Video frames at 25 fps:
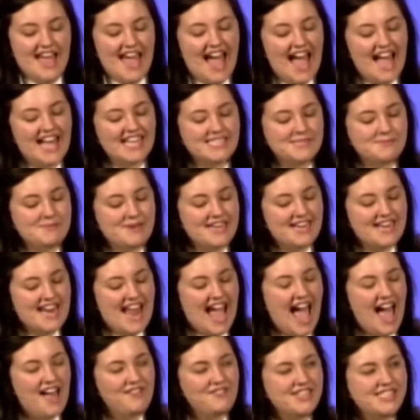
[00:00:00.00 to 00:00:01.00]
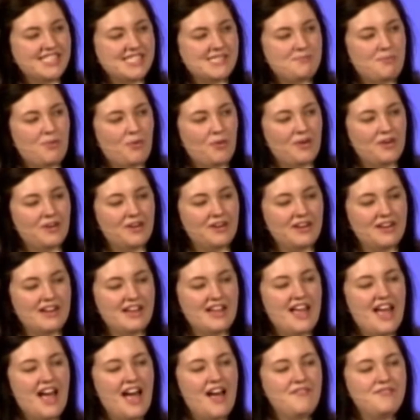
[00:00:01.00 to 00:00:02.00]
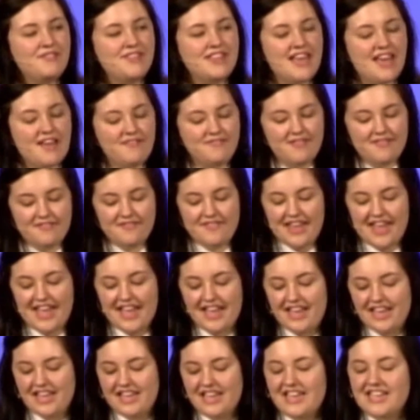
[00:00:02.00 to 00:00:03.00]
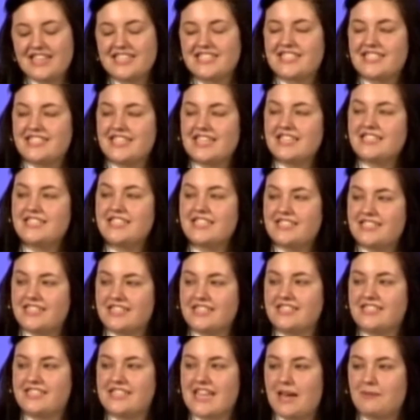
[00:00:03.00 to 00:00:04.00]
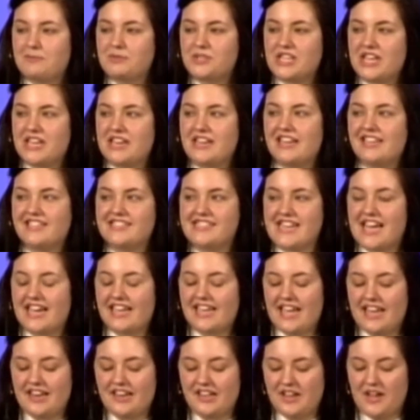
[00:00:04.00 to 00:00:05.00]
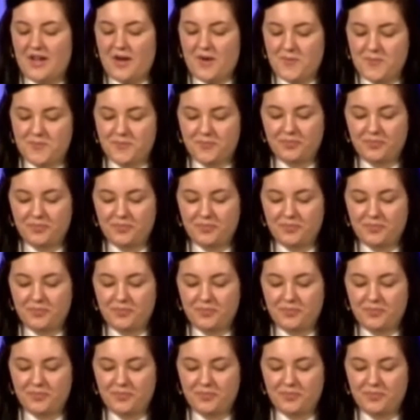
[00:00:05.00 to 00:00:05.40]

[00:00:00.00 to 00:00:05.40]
has been an avid supporter of the FFA since its inception a decade ago.